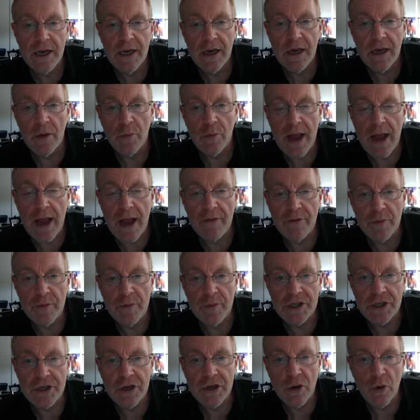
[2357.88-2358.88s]
And we have a
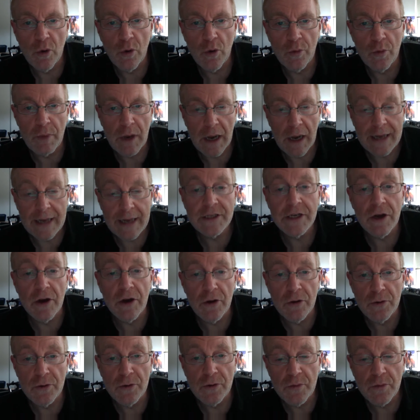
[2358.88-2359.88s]
mission called
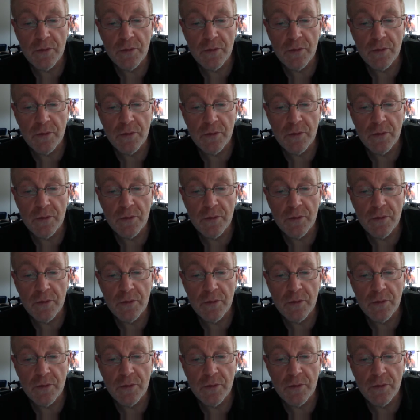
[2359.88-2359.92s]
Plato,